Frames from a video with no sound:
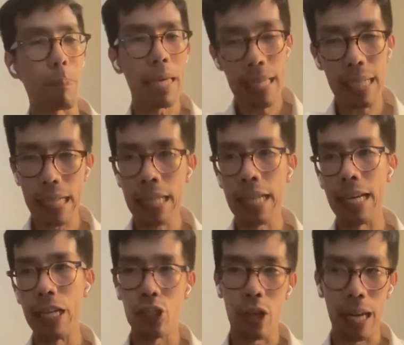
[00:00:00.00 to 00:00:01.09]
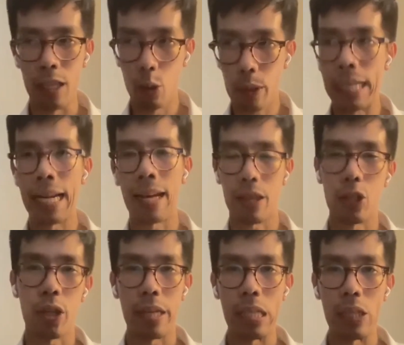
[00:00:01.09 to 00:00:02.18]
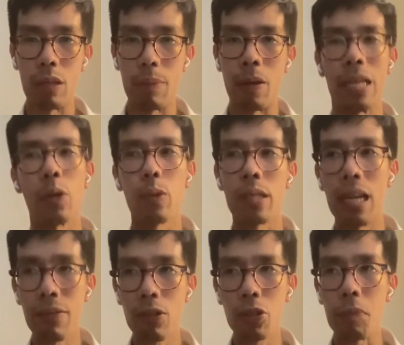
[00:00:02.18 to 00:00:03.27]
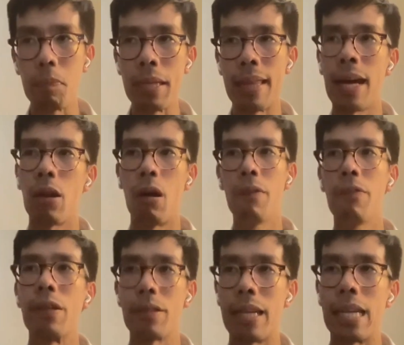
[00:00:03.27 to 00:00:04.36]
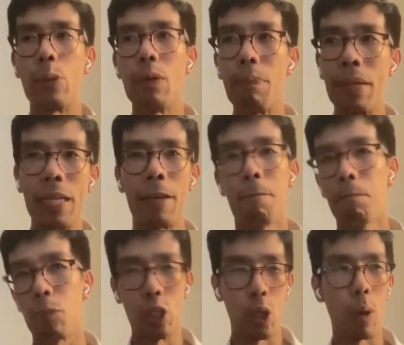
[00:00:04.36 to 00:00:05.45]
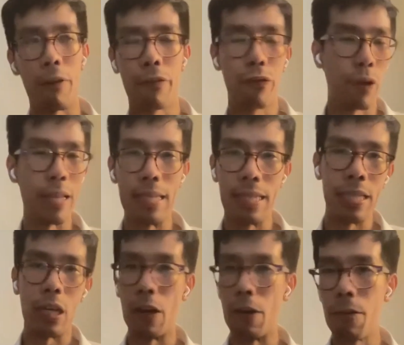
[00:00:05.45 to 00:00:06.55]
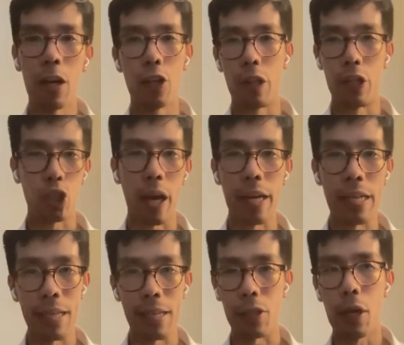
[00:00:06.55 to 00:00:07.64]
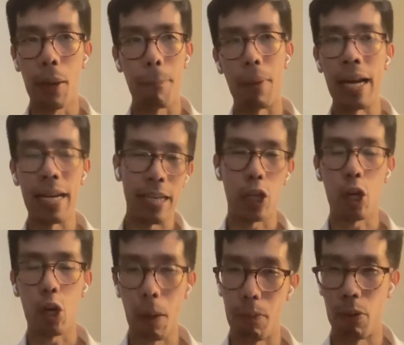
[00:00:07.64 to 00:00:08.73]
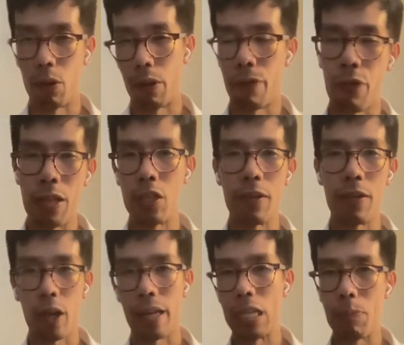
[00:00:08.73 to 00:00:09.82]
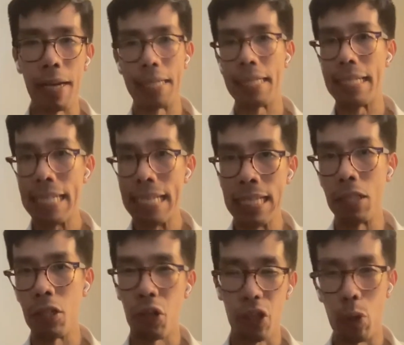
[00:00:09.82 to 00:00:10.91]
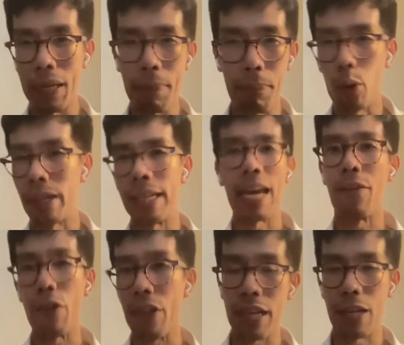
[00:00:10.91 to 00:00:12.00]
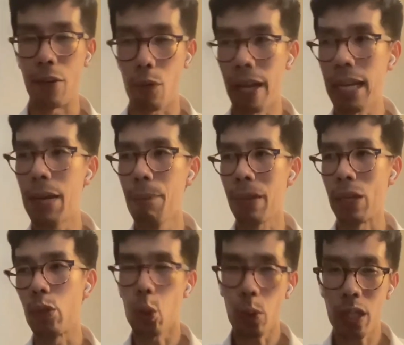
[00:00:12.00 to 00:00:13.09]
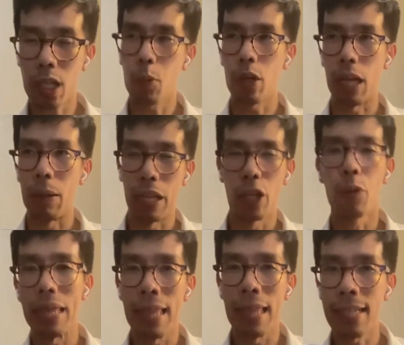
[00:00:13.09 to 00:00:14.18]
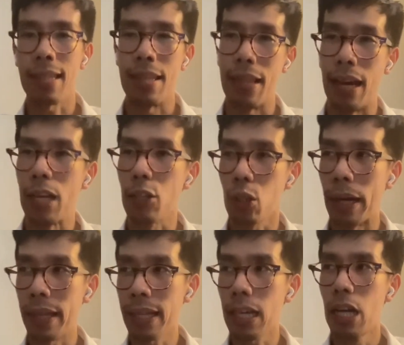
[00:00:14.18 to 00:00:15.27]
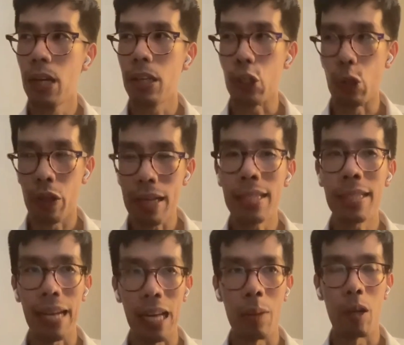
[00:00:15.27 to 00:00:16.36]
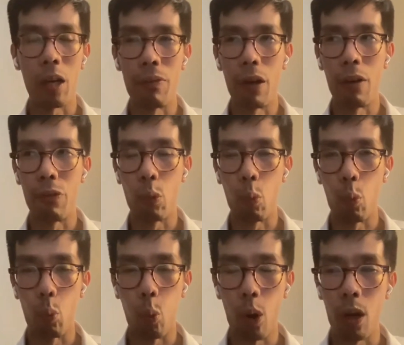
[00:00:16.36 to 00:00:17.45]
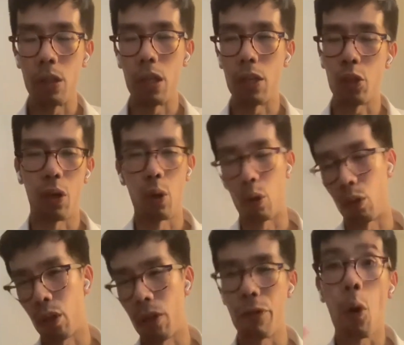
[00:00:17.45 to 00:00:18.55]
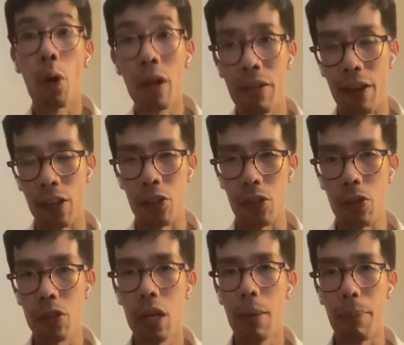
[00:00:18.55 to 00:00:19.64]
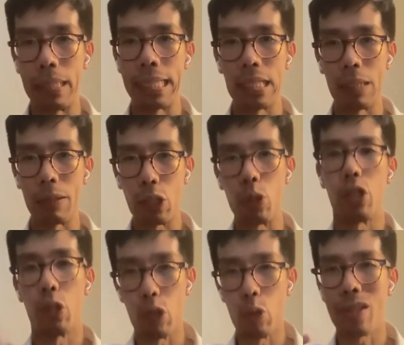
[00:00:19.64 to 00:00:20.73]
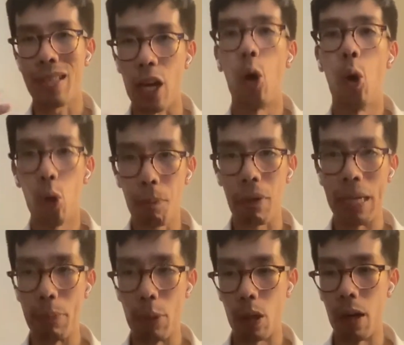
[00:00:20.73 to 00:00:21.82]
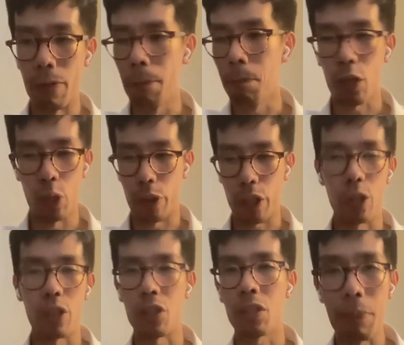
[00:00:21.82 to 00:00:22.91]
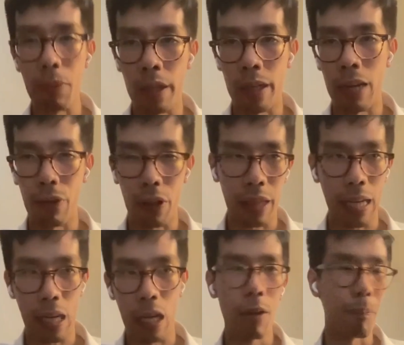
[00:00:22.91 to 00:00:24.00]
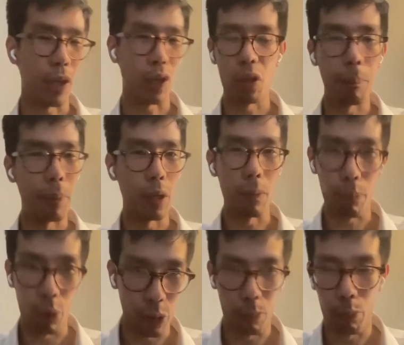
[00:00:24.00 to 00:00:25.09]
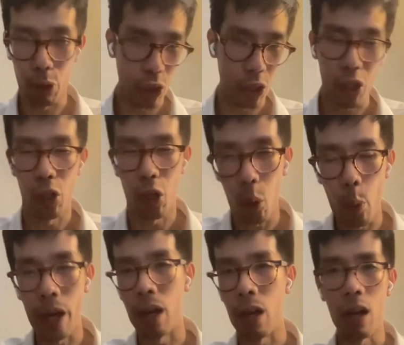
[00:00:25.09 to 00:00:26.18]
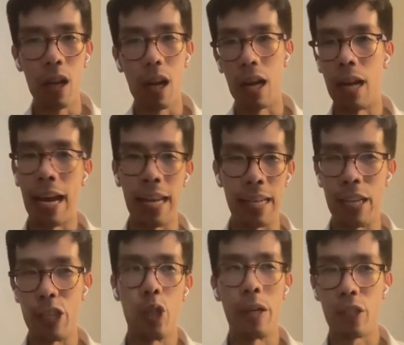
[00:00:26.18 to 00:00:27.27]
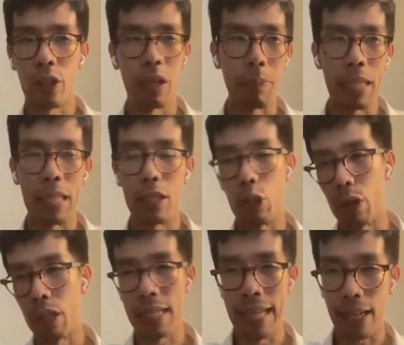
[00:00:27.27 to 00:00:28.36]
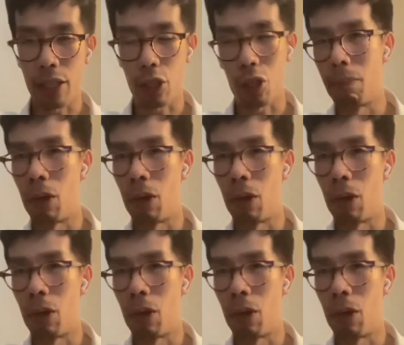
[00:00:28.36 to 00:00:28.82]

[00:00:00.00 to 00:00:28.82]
being in Asia and looking at the Chinese rebound, it was never to me that obvious that it would be, a frenzy of the Chinese buying copper, the frenzy of Chinese buying steel, or, importing everything, right? It was always somewhere a little bit less than that. So I think, there is an element of the world or sort of foreign investors, particularly using that old playbook of, they're going to stimulate everything, they're going to build bridges to nowhere, and it's going to be this next